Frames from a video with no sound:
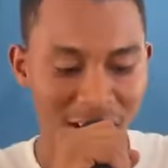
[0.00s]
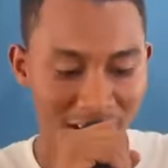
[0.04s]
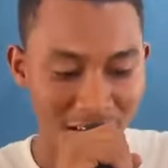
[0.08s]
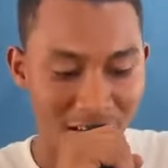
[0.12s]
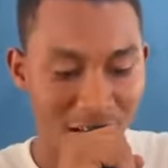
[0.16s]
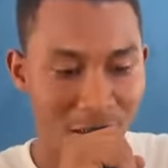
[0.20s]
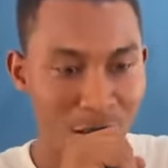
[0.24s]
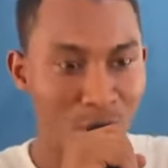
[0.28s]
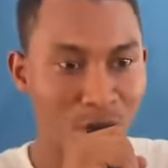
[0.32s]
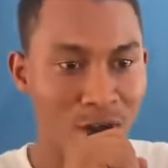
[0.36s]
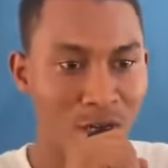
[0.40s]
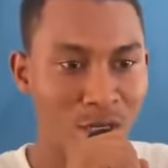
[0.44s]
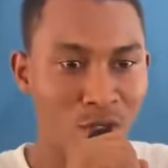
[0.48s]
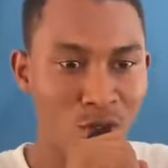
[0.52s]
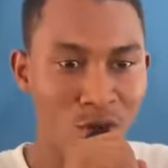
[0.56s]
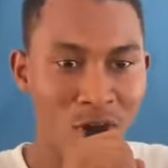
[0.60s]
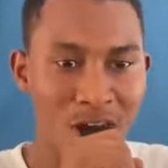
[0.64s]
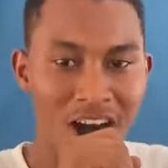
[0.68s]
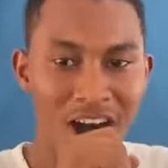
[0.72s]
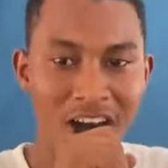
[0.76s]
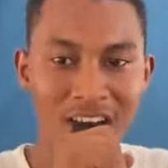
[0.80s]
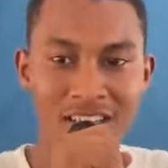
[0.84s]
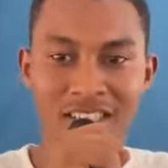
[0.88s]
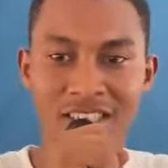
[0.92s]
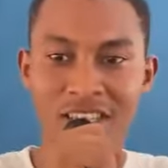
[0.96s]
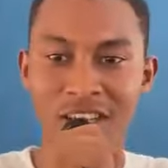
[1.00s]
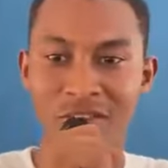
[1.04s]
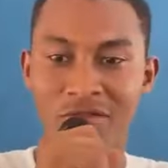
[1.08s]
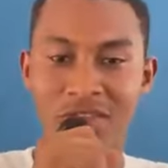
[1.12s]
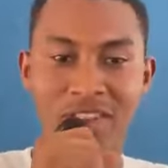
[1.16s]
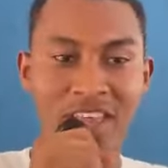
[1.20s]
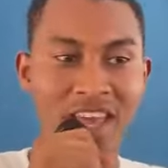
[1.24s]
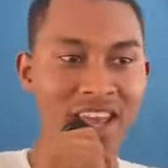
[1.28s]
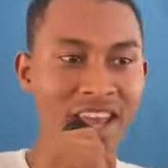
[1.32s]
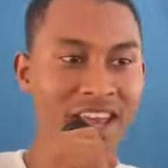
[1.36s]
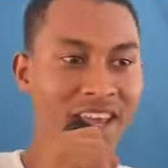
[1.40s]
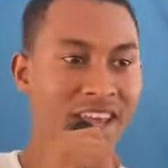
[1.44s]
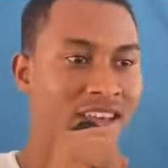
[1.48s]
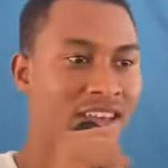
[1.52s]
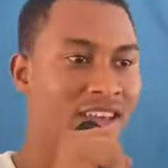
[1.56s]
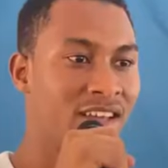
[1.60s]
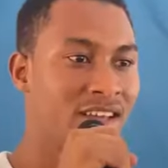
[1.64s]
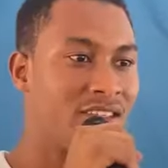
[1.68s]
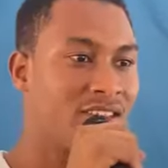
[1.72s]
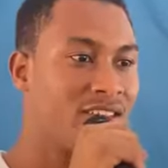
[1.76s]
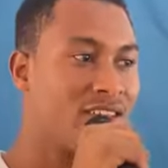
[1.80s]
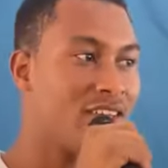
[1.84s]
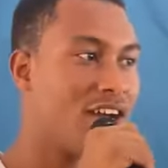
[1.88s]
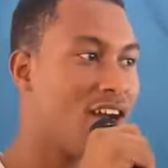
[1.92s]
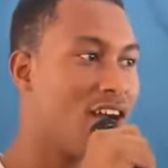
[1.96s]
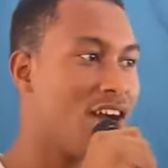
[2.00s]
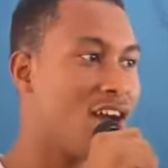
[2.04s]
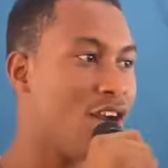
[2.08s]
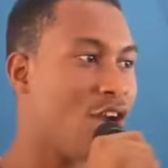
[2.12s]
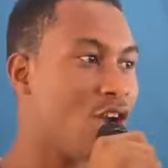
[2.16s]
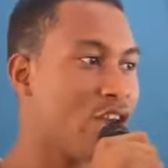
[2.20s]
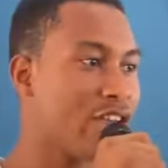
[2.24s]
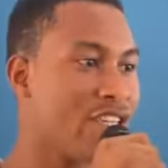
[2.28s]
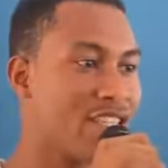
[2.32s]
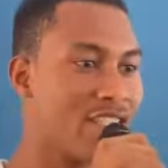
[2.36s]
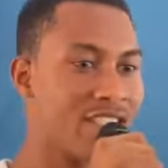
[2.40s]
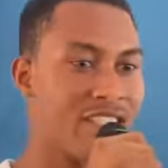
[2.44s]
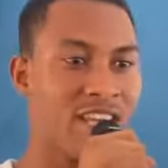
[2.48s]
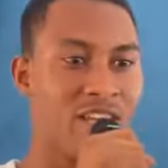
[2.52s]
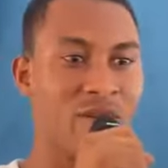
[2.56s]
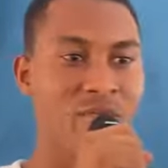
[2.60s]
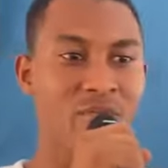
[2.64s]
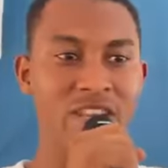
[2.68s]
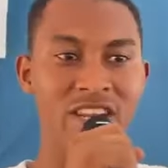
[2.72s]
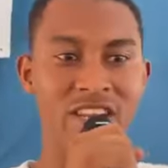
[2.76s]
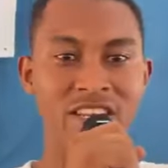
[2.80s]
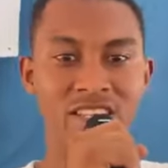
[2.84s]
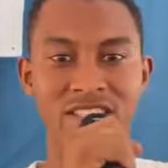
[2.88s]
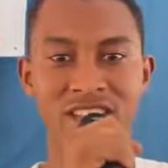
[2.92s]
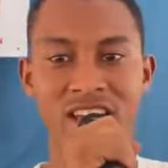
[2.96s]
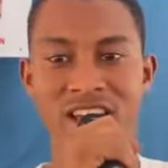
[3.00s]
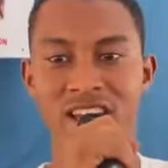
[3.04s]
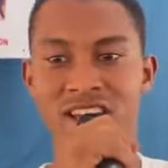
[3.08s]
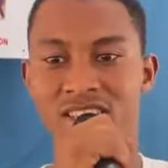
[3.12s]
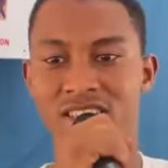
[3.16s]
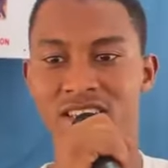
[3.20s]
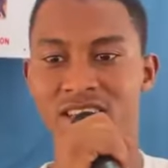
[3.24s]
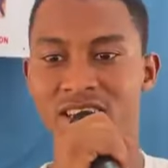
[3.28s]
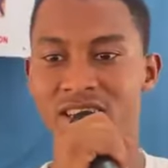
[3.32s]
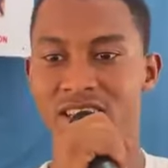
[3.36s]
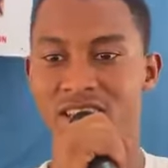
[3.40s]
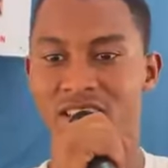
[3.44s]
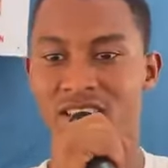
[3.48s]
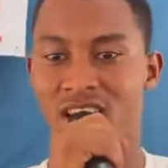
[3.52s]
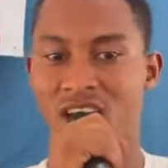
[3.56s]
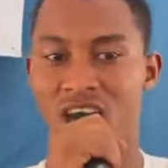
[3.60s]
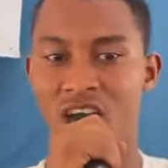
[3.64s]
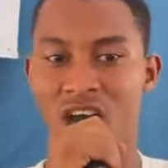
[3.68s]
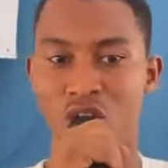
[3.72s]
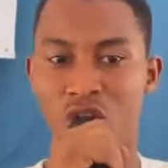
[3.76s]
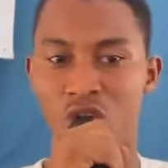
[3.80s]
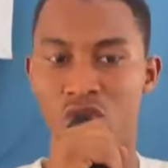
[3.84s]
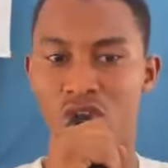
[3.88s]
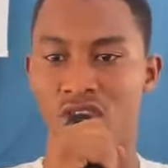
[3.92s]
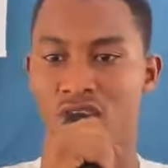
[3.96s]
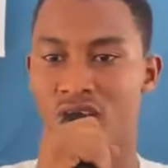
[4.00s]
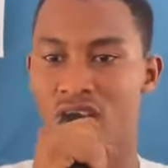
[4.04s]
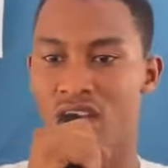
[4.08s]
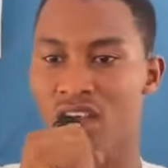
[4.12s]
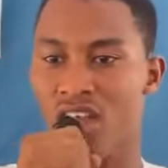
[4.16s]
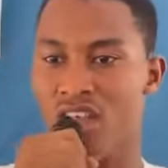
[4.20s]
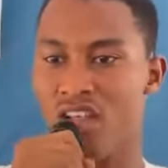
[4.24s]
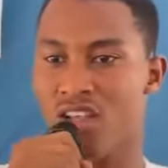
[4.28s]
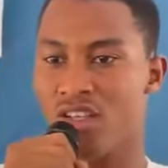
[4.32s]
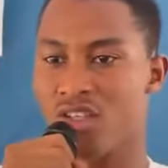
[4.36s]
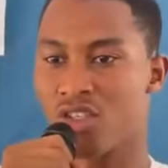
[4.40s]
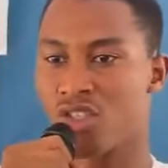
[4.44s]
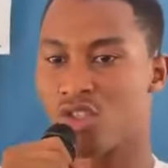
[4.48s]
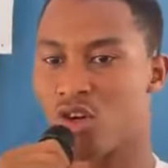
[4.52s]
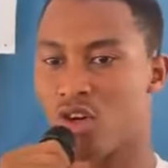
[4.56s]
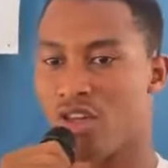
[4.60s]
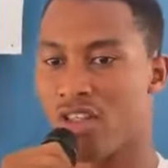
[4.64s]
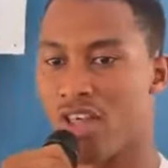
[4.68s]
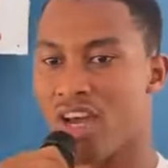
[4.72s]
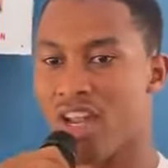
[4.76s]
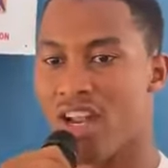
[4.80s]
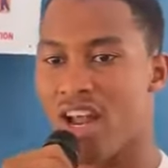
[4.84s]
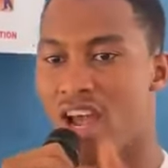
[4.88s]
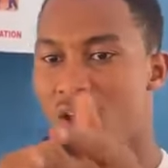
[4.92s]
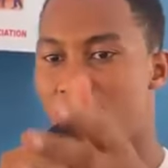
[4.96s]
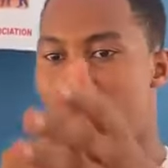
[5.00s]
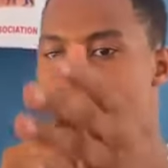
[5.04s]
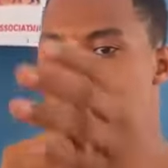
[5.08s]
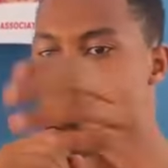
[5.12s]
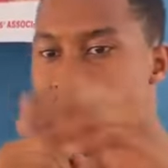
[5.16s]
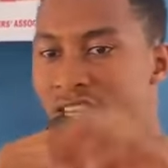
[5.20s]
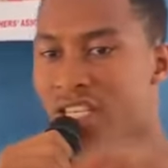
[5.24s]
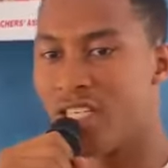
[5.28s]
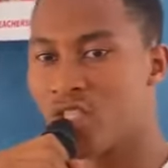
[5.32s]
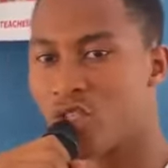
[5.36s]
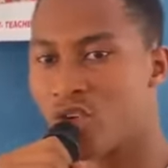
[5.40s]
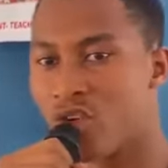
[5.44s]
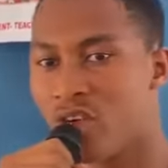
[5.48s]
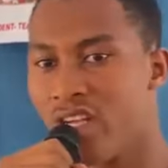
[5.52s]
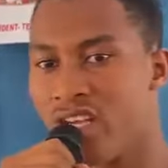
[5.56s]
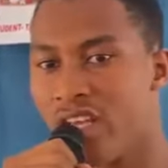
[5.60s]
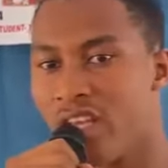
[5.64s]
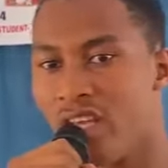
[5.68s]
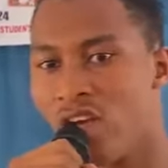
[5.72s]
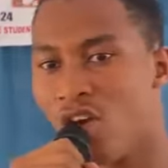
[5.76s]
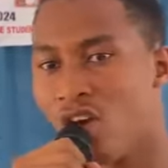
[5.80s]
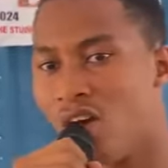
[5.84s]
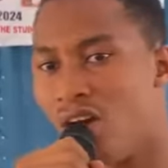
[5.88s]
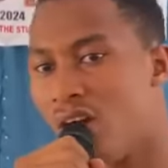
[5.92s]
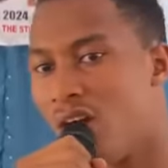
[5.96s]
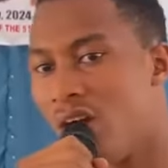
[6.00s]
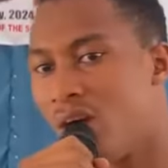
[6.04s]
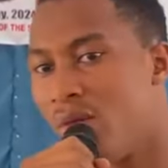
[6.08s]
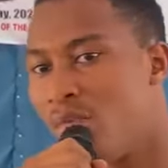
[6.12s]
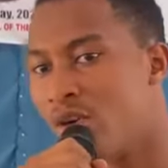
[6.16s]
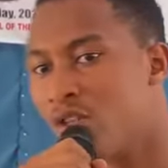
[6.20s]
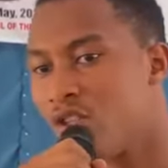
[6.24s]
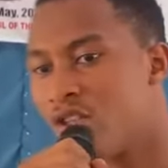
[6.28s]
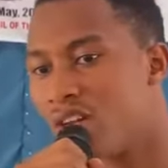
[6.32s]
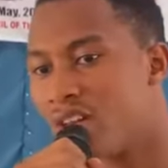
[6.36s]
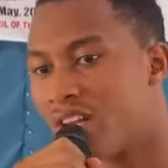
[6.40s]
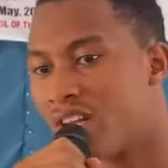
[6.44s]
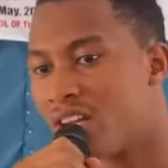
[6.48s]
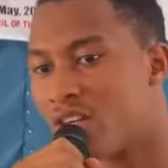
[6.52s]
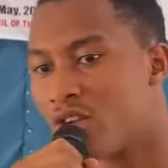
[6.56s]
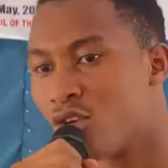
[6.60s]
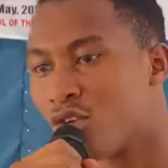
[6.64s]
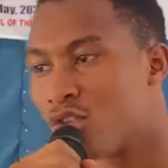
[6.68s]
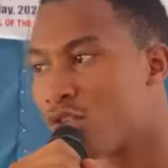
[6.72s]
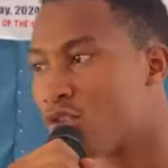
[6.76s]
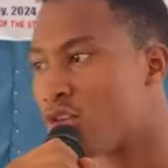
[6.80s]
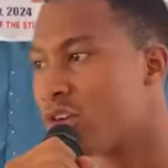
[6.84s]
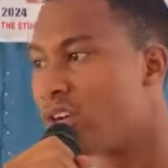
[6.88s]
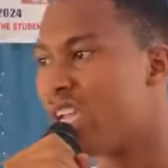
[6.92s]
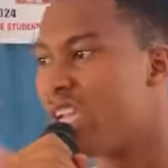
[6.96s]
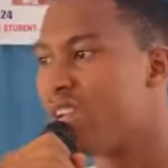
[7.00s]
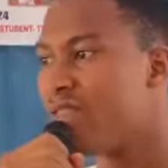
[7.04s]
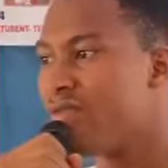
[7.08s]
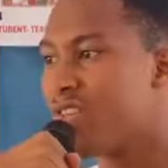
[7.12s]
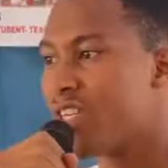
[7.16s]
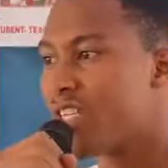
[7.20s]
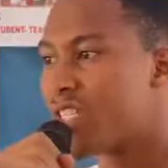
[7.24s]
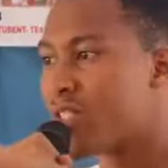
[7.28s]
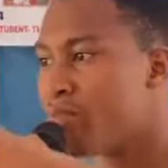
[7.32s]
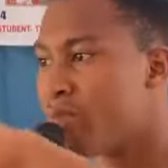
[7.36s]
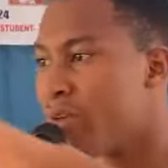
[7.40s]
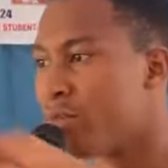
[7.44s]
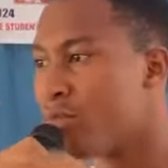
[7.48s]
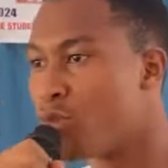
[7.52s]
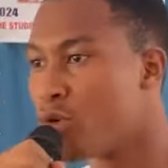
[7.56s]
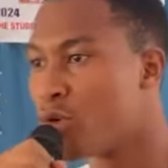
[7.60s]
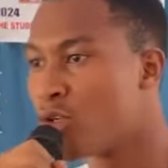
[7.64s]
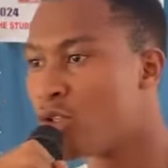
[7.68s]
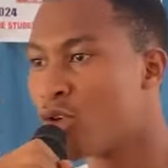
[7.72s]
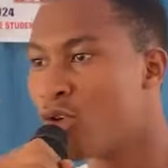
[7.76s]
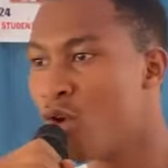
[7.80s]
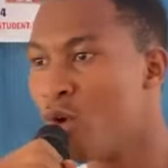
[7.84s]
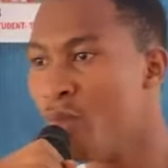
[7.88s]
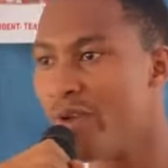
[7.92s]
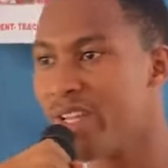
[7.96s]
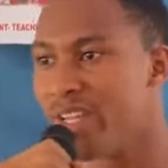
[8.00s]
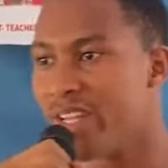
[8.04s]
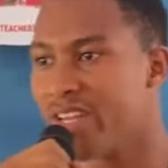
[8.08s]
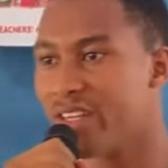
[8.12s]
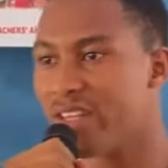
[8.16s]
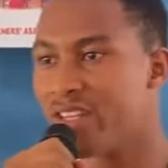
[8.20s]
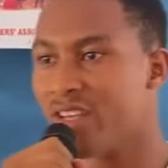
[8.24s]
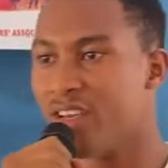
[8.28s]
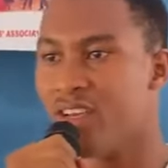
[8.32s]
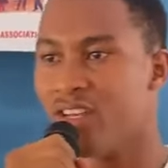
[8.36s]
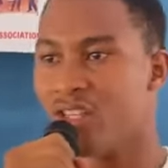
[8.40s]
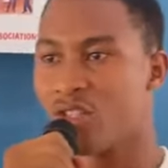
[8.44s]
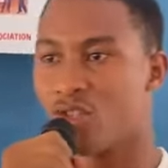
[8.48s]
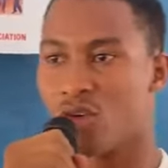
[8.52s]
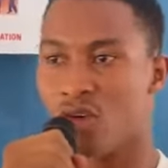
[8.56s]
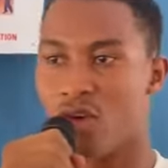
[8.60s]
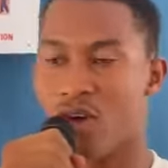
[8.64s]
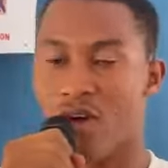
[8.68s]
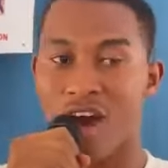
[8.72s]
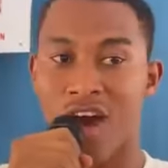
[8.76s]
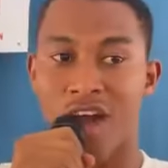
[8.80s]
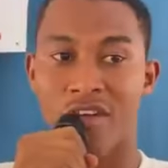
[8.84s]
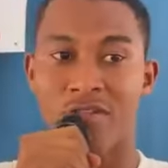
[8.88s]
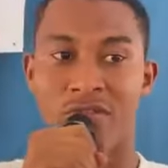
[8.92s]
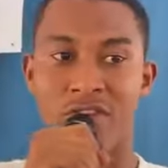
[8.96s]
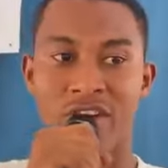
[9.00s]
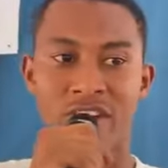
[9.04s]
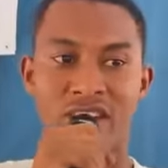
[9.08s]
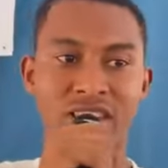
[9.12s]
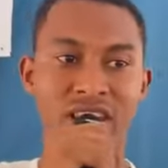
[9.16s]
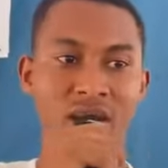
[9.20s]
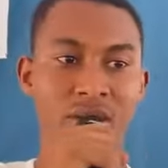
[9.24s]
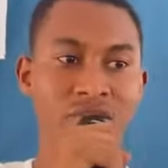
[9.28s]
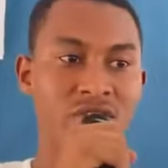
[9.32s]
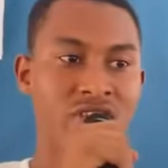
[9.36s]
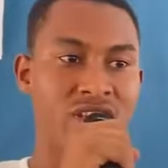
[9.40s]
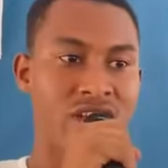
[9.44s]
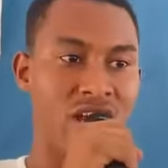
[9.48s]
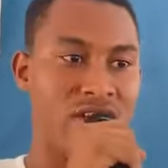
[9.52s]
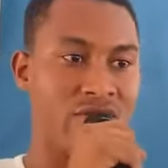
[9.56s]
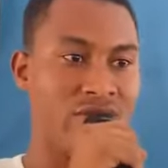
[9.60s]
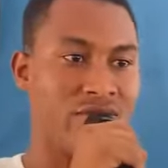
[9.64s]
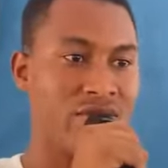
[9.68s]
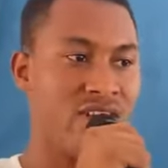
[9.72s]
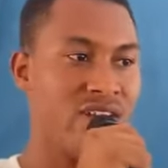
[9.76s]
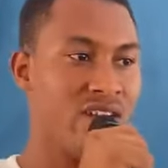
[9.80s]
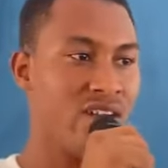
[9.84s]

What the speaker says: I want to ask if the logistic minister is in this house, so that I plead to the moderators to give these people 2 minutes to go and feed themselves.